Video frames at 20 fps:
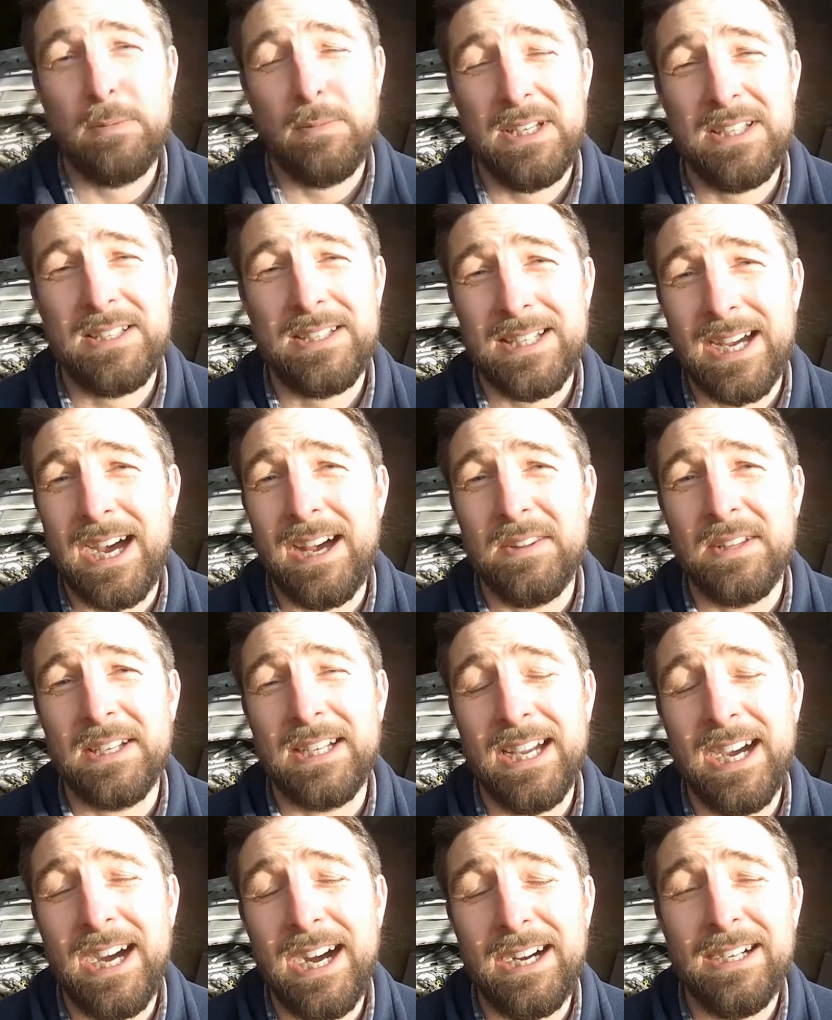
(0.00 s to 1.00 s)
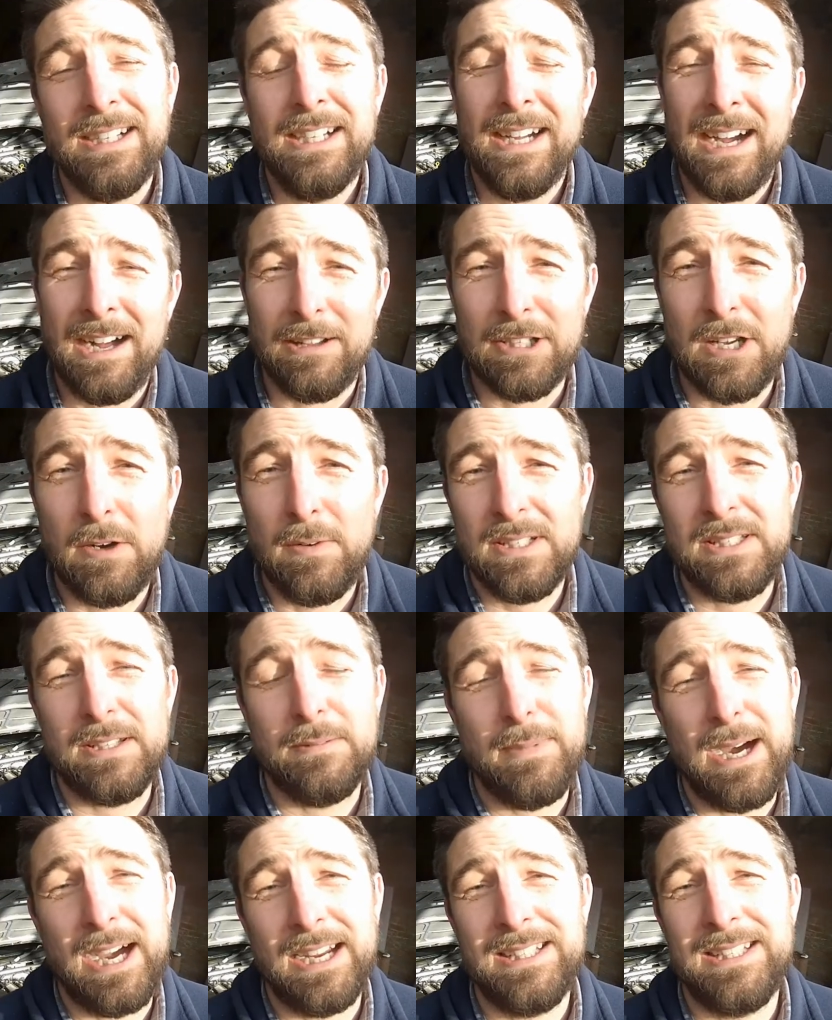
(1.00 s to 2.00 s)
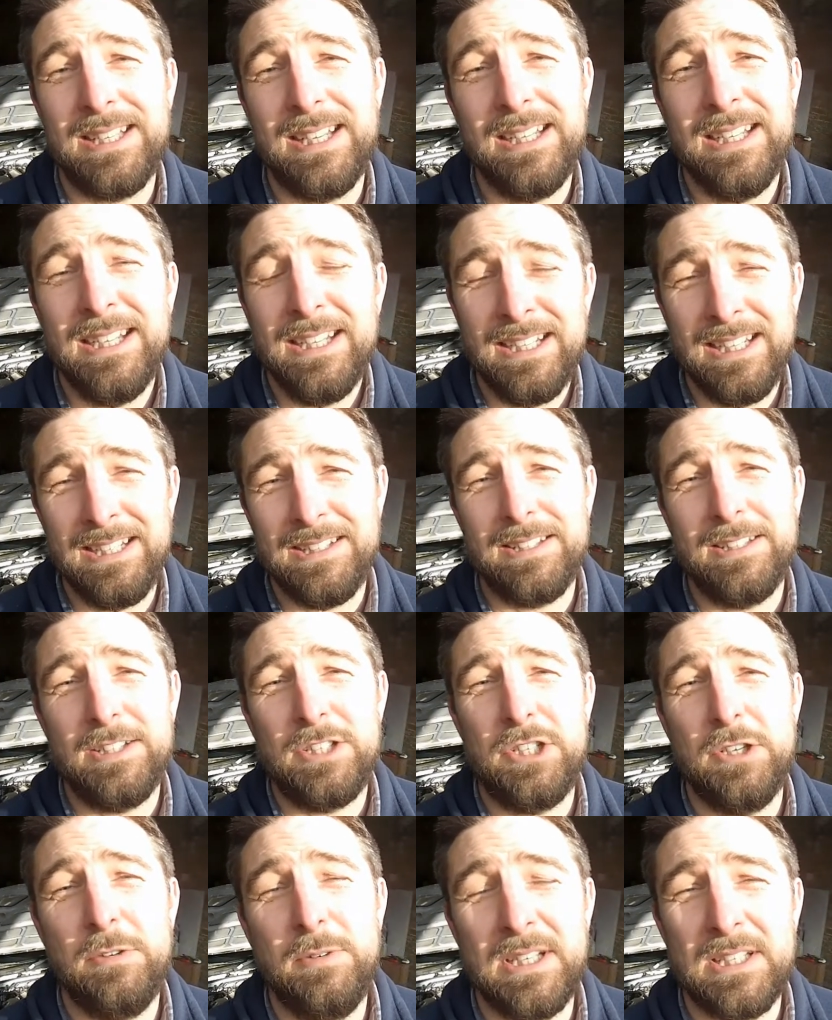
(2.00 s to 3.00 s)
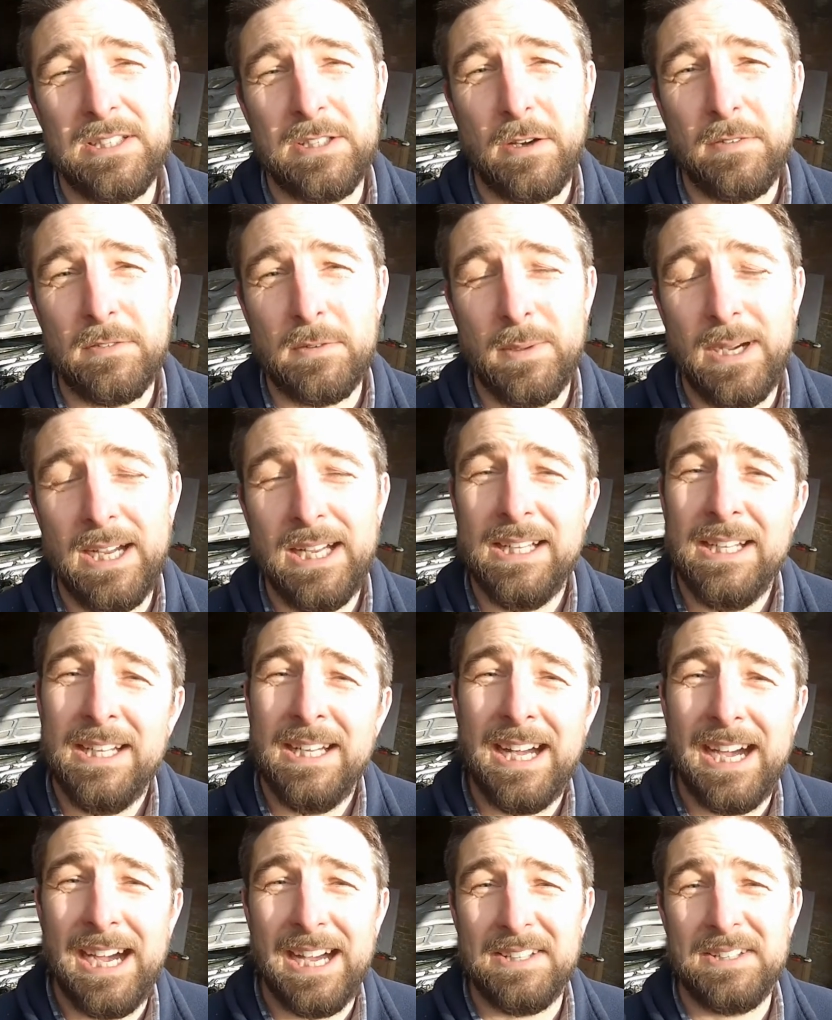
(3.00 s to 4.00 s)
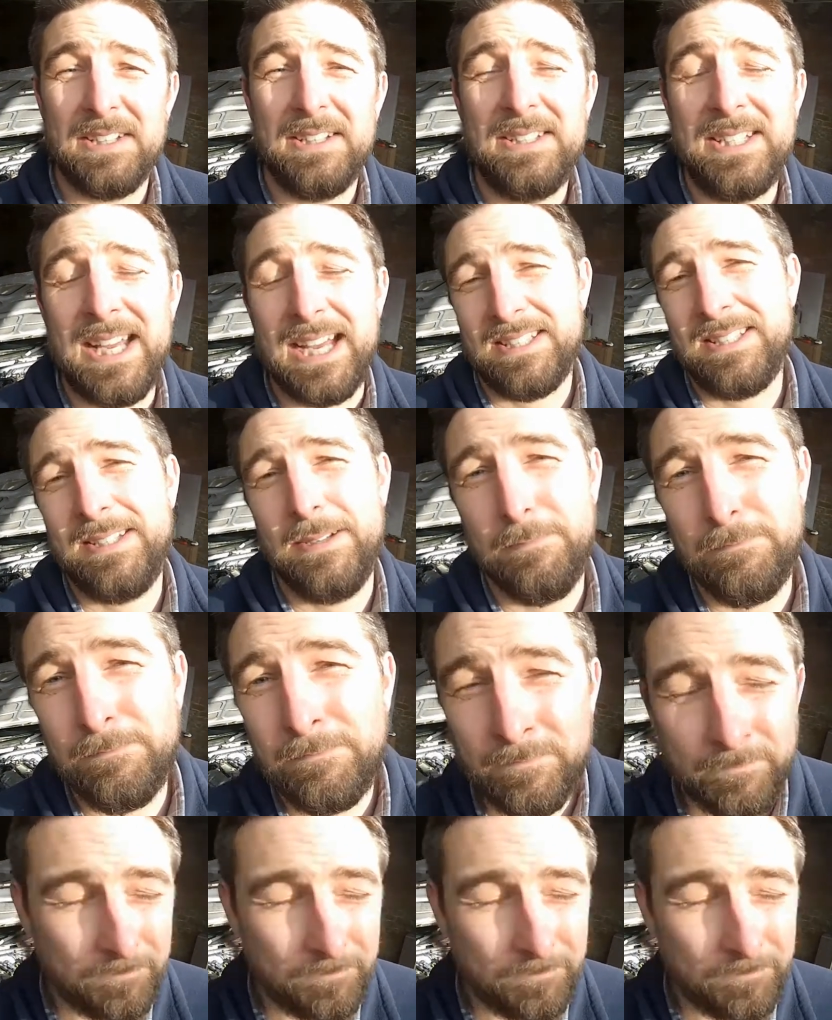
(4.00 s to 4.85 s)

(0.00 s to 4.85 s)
we start the car. I'll go into MEITE, into the tuning software and test them.